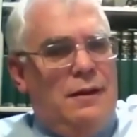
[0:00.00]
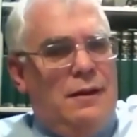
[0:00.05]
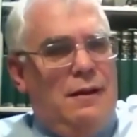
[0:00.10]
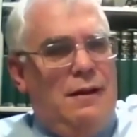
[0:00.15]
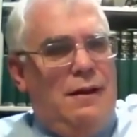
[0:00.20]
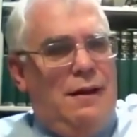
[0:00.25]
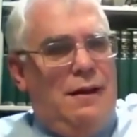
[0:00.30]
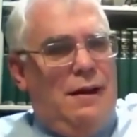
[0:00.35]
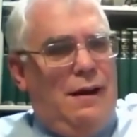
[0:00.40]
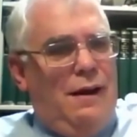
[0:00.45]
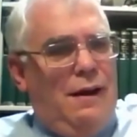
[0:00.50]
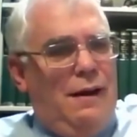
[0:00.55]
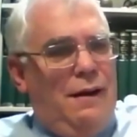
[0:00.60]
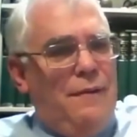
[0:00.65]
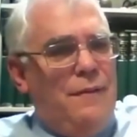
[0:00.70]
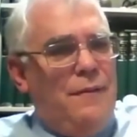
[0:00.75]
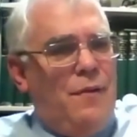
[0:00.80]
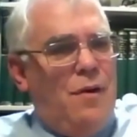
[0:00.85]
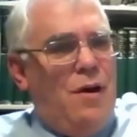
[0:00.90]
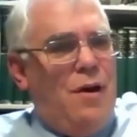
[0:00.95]
And
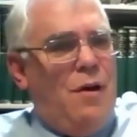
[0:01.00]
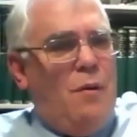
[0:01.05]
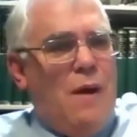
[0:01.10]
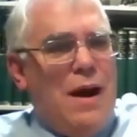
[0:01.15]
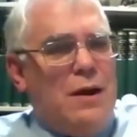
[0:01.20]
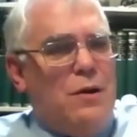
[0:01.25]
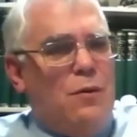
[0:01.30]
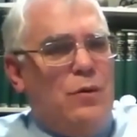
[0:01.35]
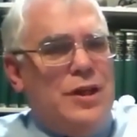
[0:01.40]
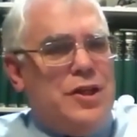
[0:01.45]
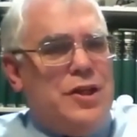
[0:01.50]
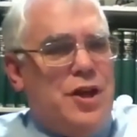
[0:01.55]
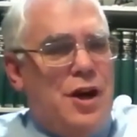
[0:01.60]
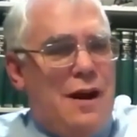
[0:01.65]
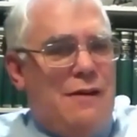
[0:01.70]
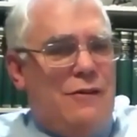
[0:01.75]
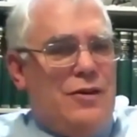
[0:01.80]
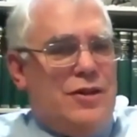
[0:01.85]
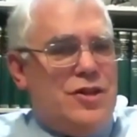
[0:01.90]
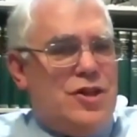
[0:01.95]
why don't we
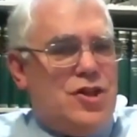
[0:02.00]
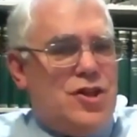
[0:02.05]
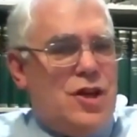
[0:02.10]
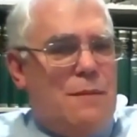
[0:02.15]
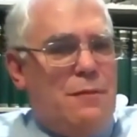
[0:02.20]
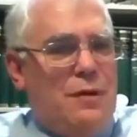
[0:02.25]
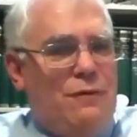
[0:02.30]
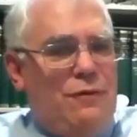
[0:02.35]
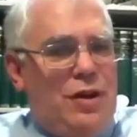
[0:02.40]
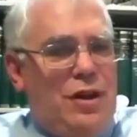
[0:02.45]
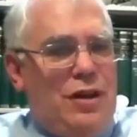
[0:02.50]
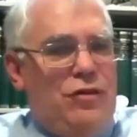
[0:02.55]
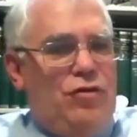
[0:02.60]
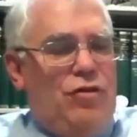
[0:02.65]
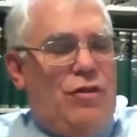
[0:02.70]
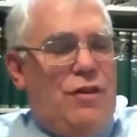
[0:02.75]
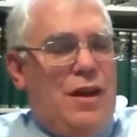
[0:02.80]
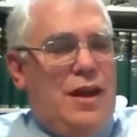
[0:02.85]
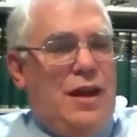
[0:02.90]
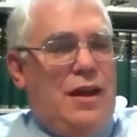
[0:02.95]
challenge some of these
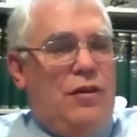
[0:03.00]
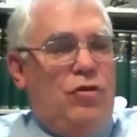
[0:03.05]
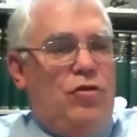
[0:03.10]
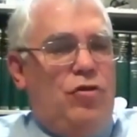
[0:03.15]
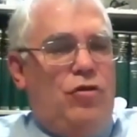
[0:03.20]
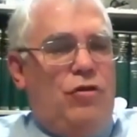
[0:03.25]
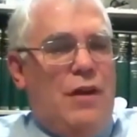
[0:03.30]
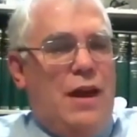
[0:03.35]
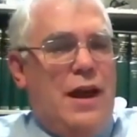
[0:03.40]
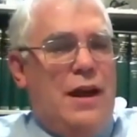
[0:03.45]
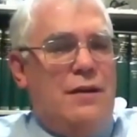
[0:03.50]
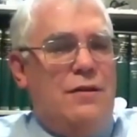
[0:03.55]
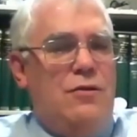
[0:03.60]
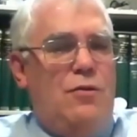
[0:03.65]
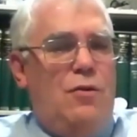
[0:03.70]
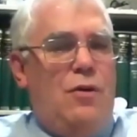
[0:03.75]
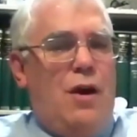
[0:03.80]
things that